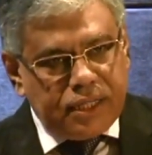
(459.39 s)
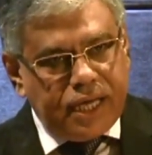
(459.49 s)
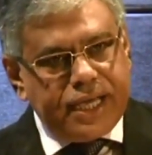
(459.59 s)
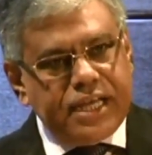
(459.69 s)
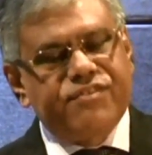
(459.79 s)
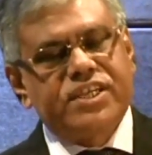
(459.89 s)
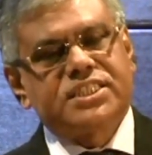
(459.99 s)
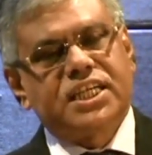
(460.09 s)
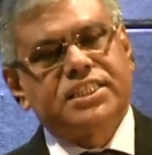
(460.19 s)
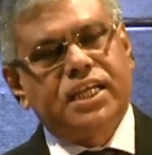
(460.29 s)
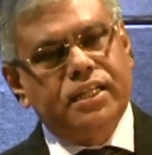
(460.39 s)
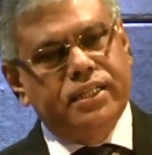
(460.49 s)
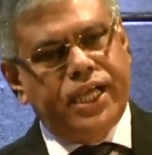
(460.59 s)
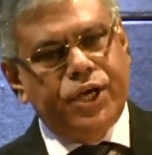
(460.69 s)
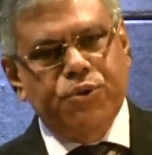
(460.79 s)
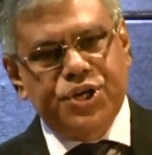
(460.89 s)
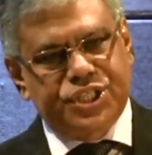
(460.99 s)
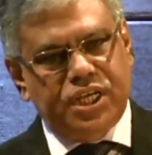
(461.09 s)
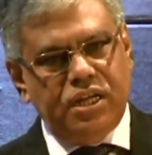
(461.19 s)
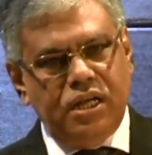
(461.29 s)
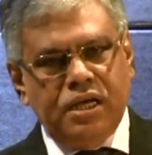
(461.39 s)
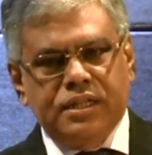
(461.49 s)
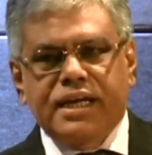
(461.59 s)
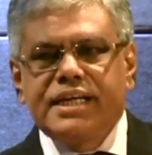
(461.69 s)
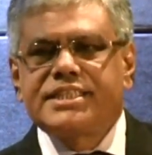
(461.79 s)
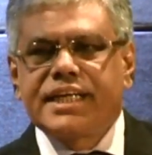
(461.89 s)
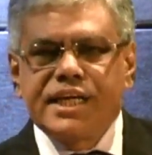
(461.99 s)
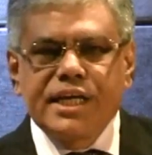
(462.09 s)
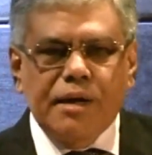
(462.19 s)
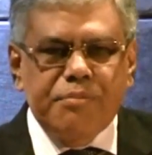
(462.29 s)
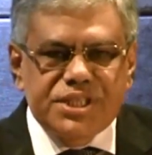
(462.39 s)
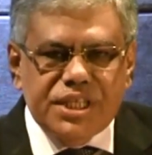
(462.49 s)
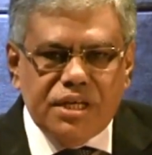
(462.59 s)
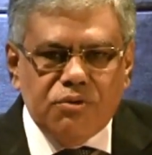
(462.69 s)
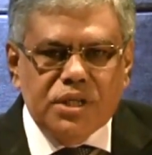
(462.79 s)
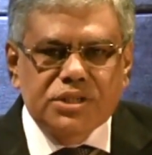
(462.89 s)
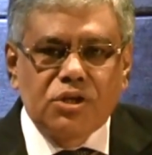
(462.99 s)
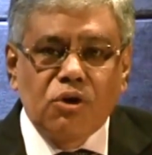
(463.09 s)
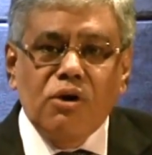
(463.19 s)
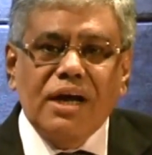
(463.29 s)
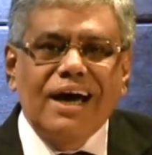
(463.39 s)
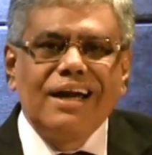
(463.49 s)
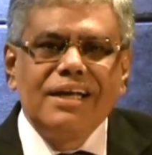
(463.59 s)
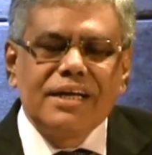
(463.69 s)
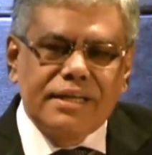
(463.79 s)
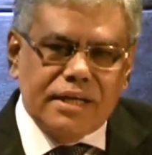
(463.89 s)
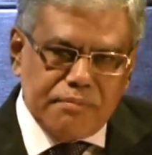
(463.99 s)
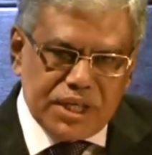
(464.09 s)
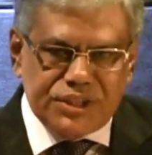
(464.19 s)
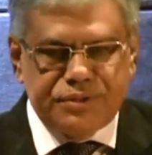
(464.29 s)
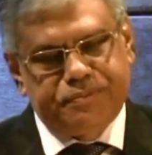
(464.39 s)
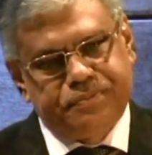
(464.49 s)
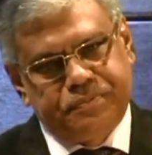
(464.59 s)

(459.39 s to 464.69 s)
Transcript: the infrastructure, the education, the risk-taking capacity was not earlier that much.